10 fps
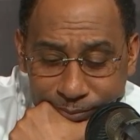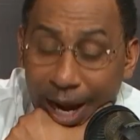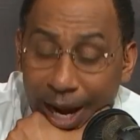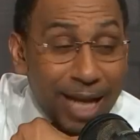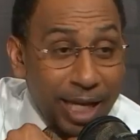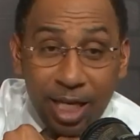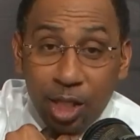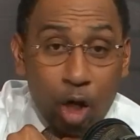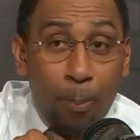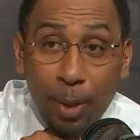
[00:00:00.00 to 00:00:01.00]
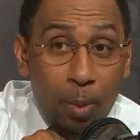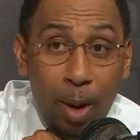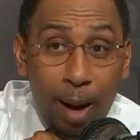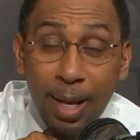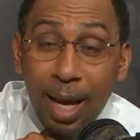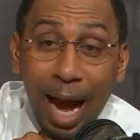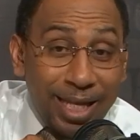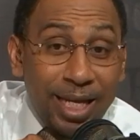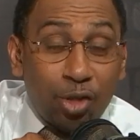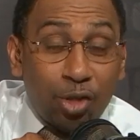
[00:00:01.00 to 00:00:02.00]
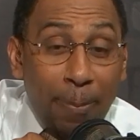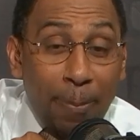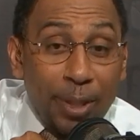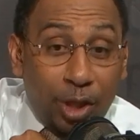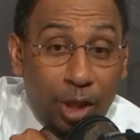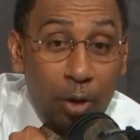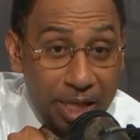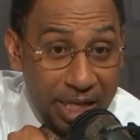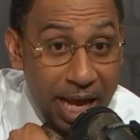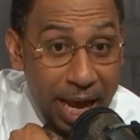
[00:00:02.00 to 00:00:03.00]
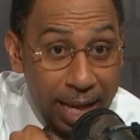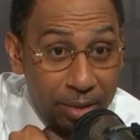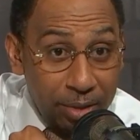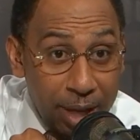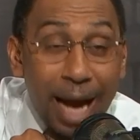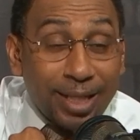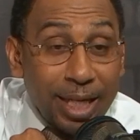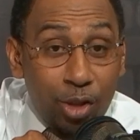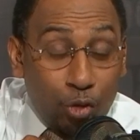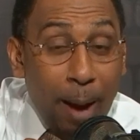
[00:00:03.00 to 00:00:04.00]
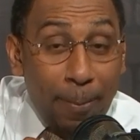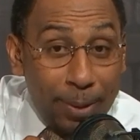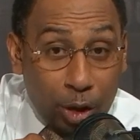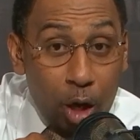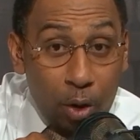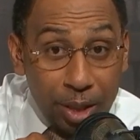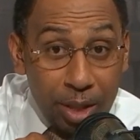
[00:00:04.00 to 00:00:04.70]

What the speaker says: I think he's going to blow up. I think he's dropping 30 today. I think he's dropping 30.